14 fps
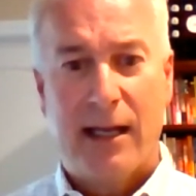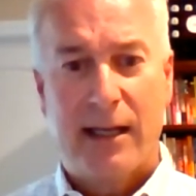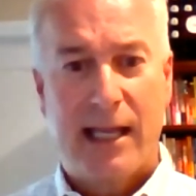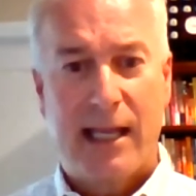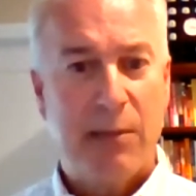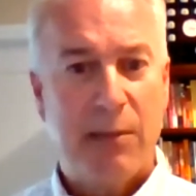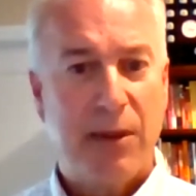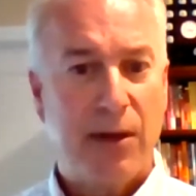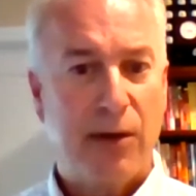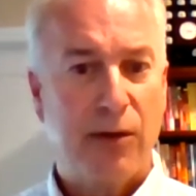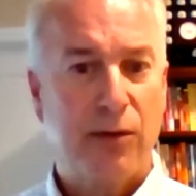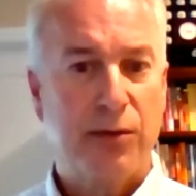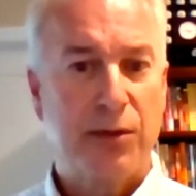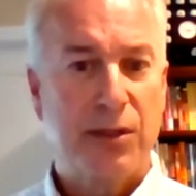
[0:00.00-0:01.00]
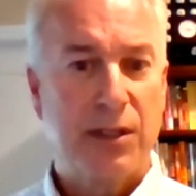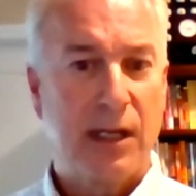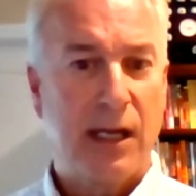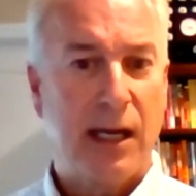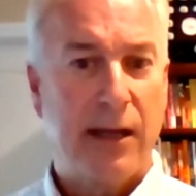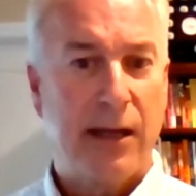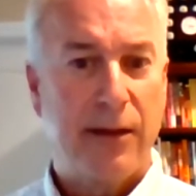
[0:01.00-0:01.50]
keep those
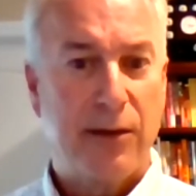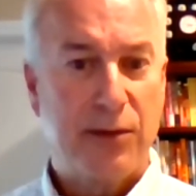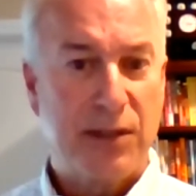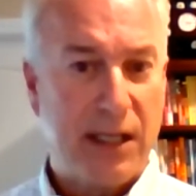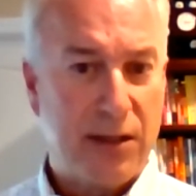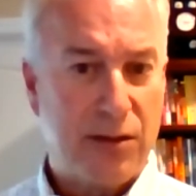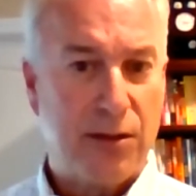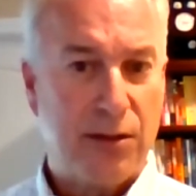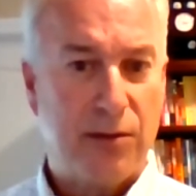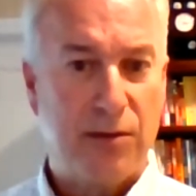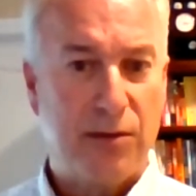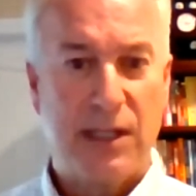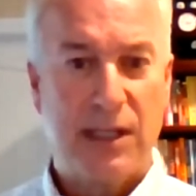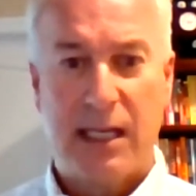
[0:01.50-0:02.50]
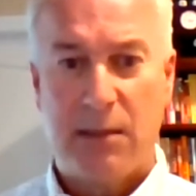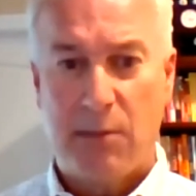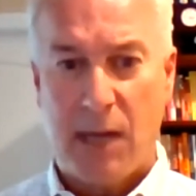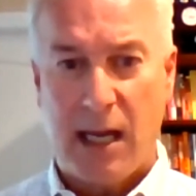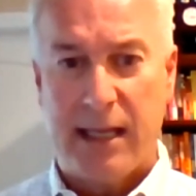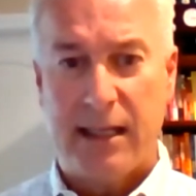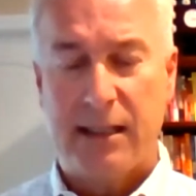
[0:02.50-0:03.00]
issues in
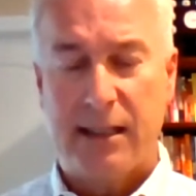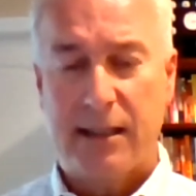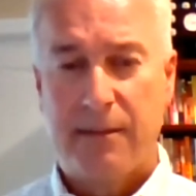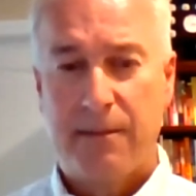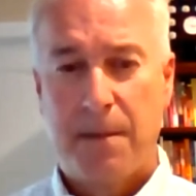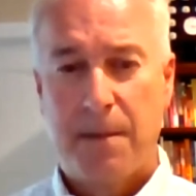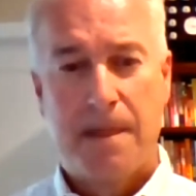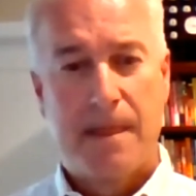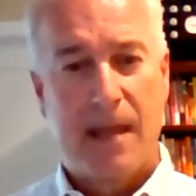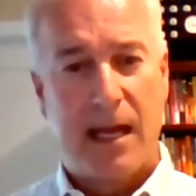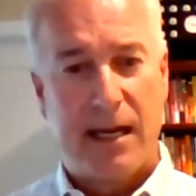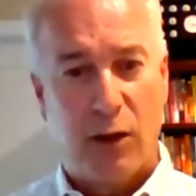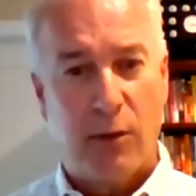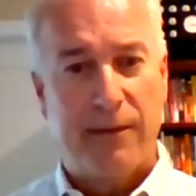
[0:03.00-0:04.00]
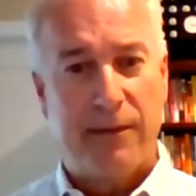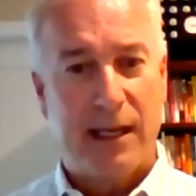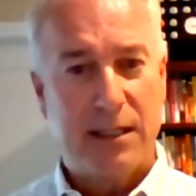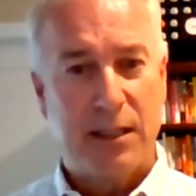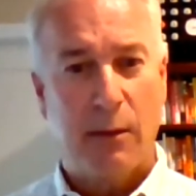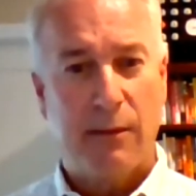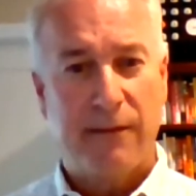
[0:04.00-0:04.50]
mind. And I hope
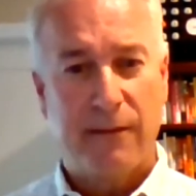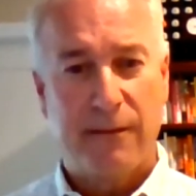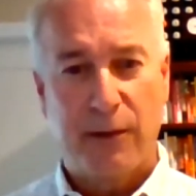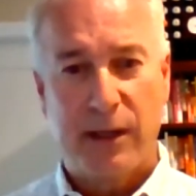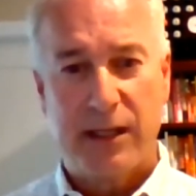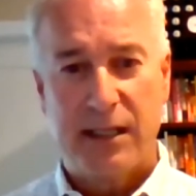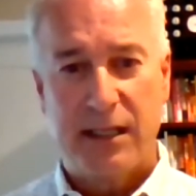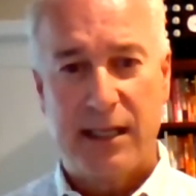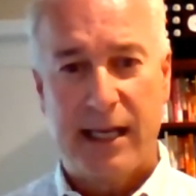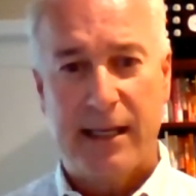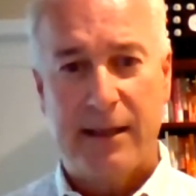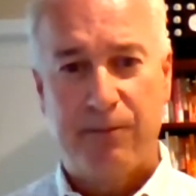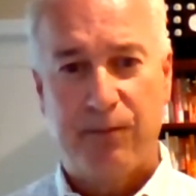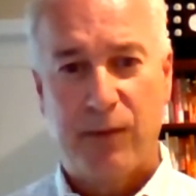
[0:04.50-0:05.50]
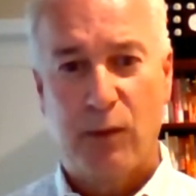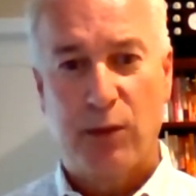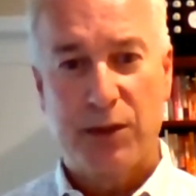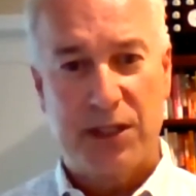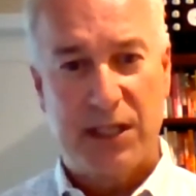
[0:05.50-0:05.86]
that's helpful for you today. We'll